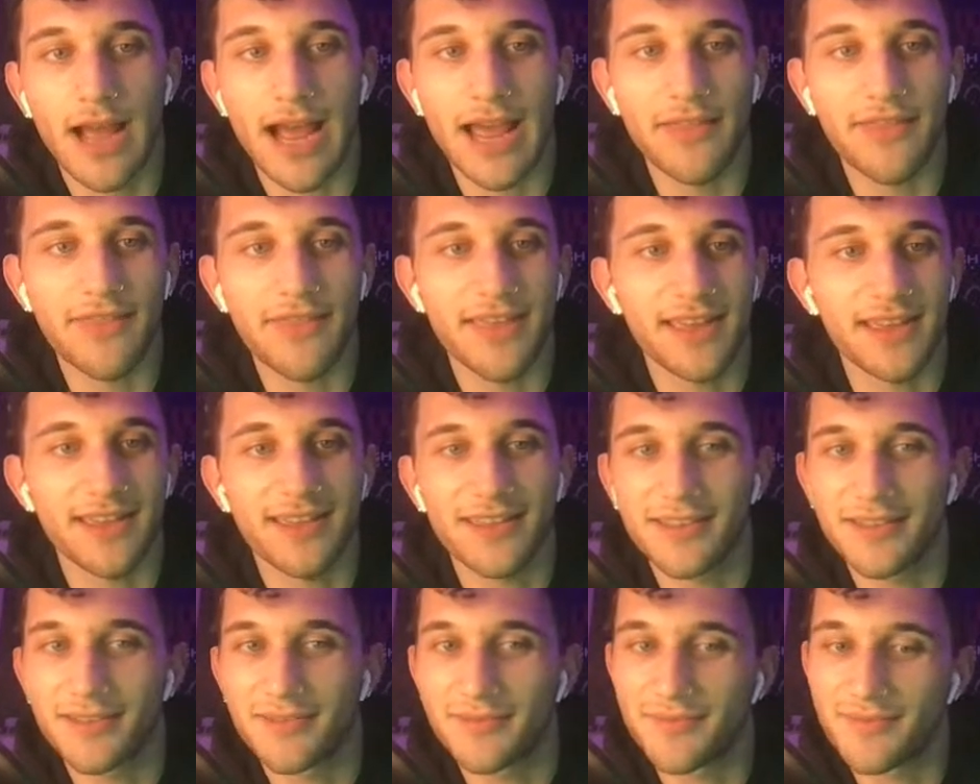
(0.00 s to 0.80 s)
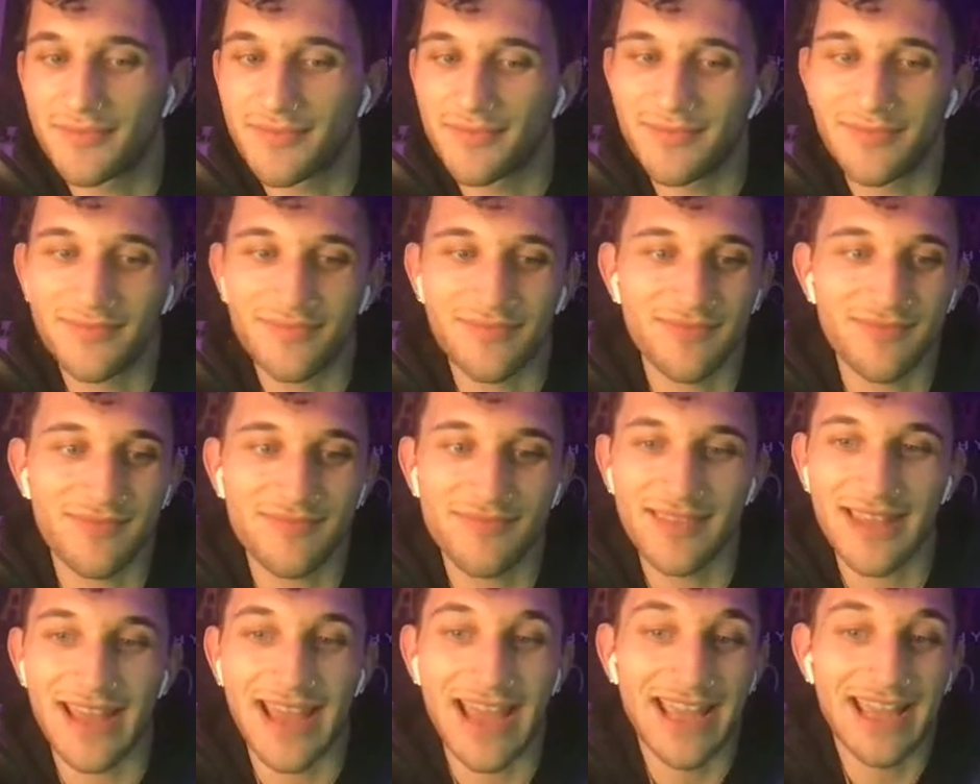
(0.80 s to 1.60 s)
I think
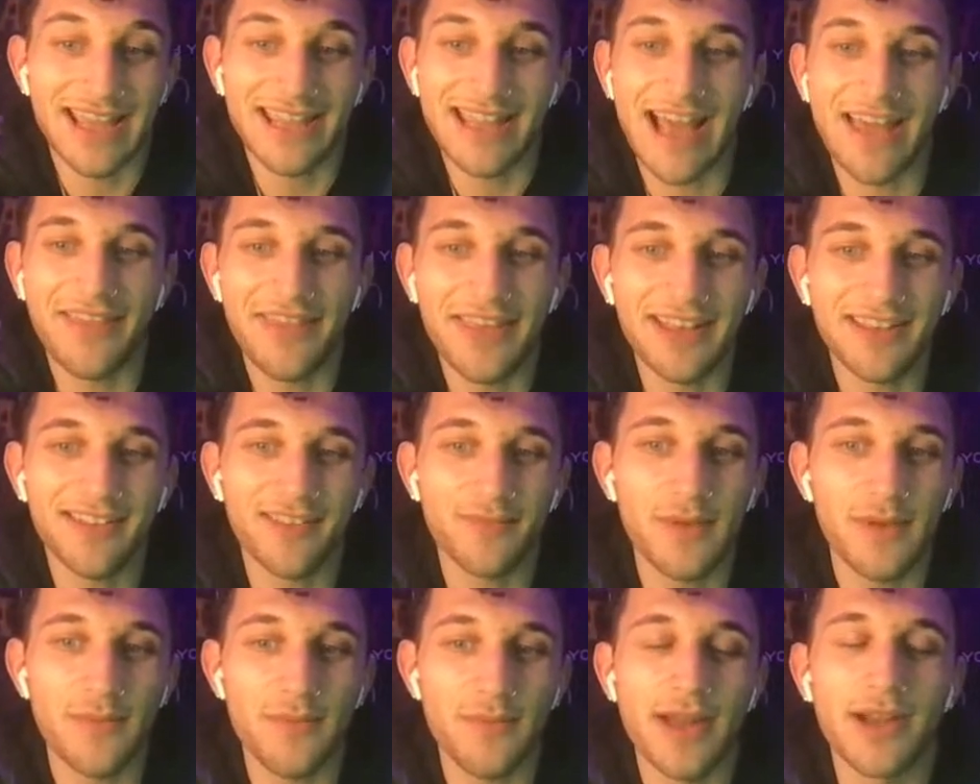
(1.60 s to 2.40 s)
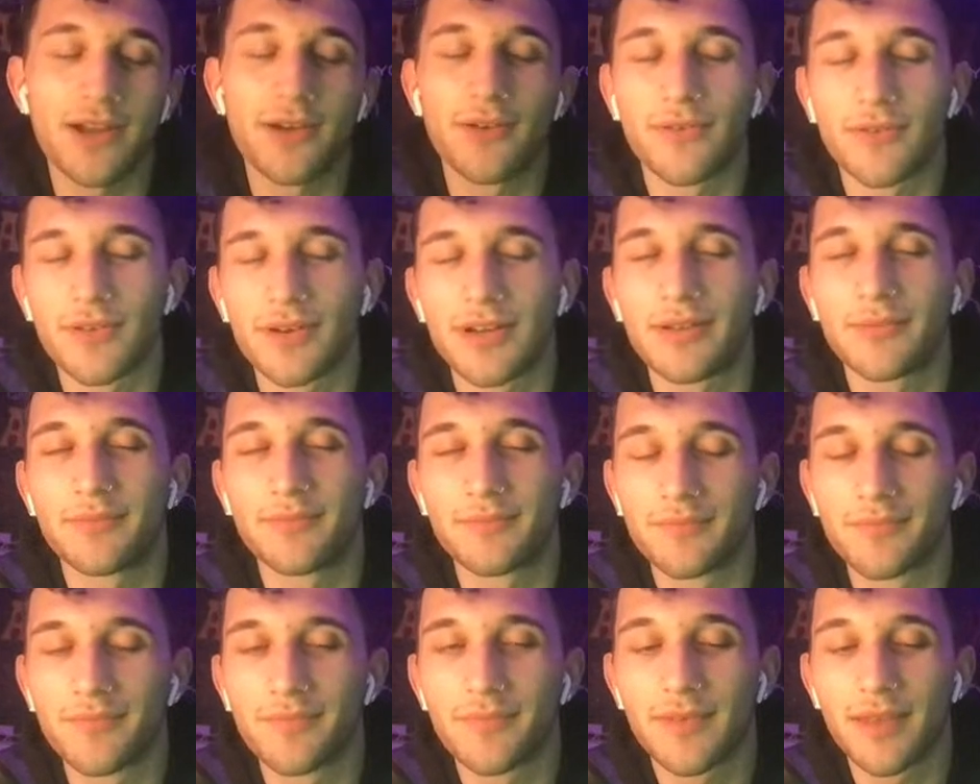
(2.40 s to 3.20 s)
it's gonna be better for him.
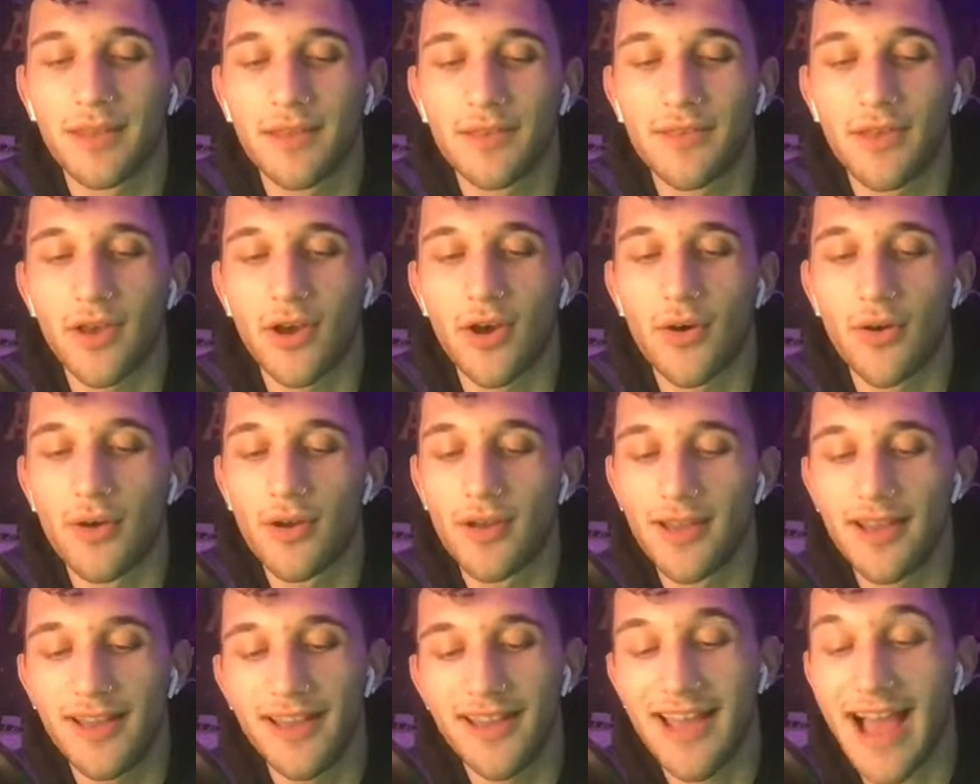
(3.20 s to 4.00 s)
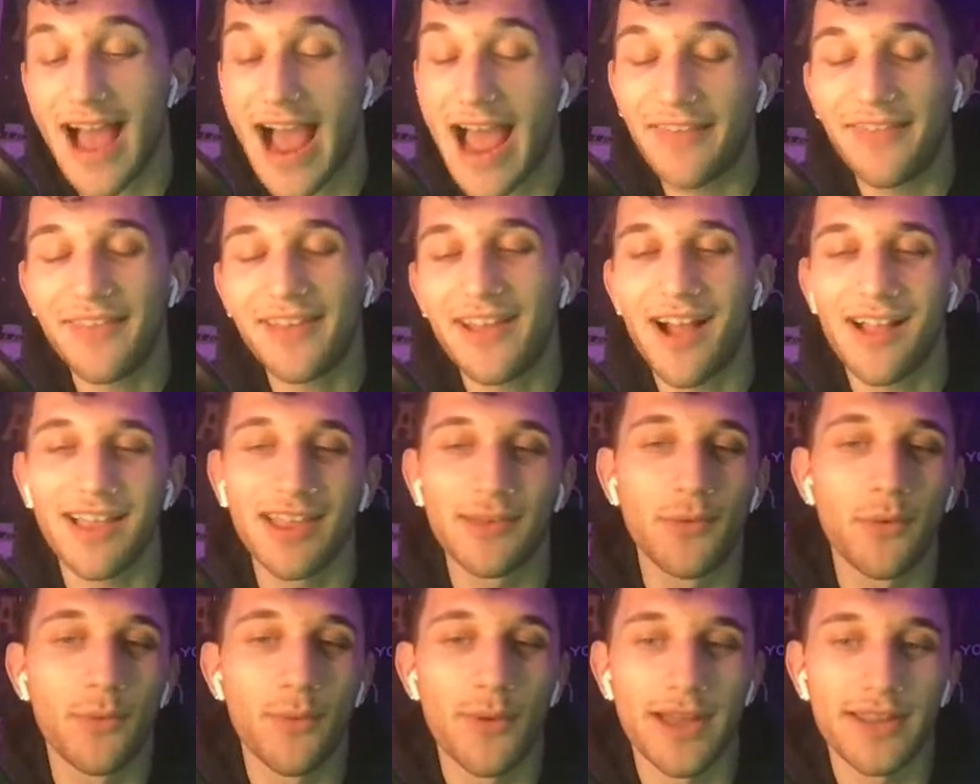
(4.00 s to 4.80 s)
So I think
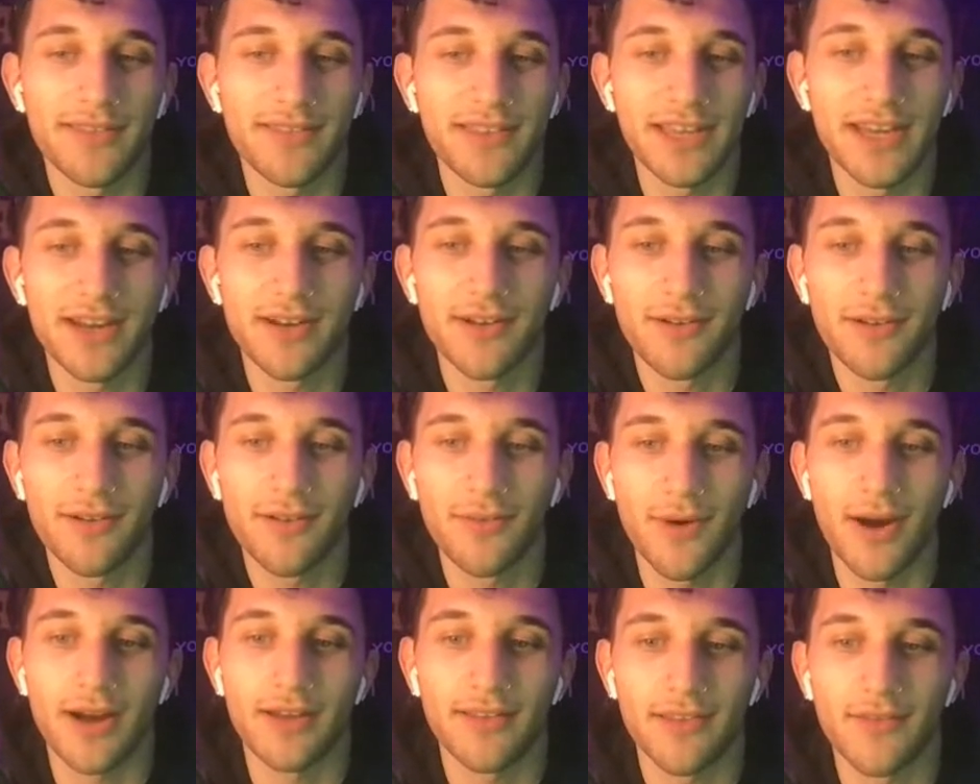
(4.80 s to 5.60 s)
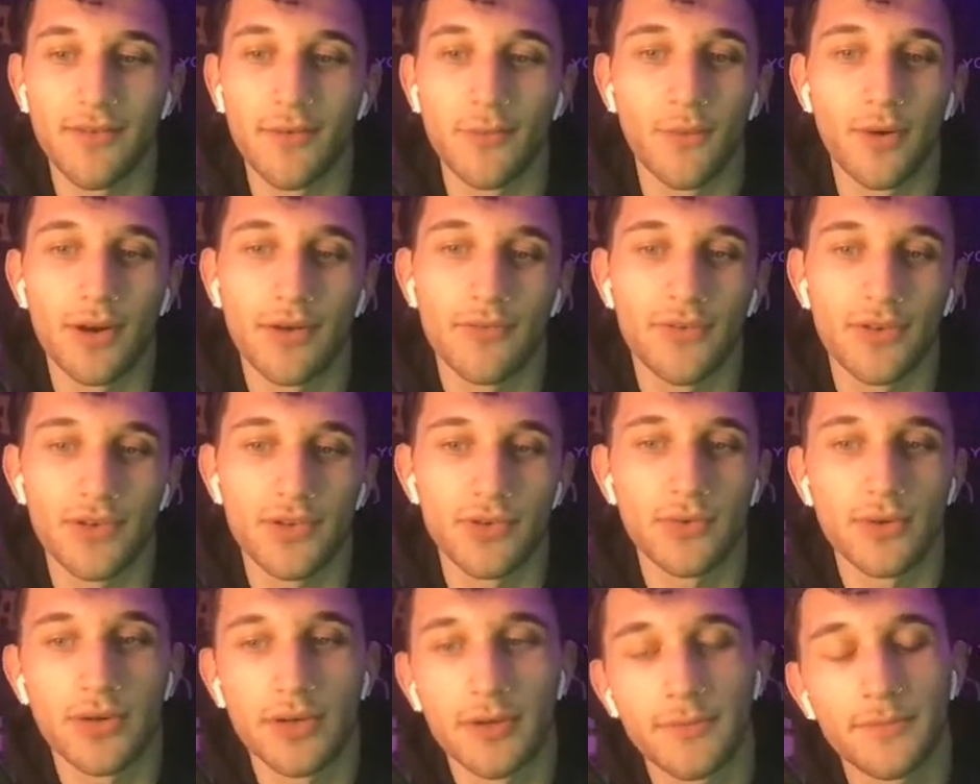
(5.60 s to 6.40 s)
Hollywood will end the year wide receiver one for
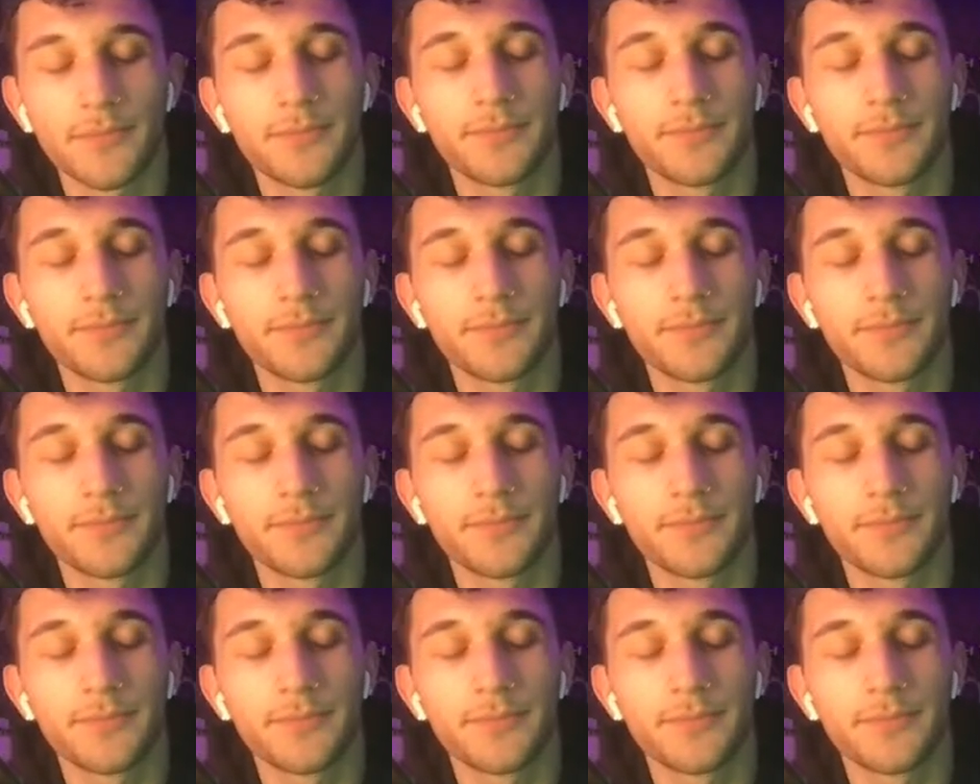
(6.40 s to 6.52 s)
sure.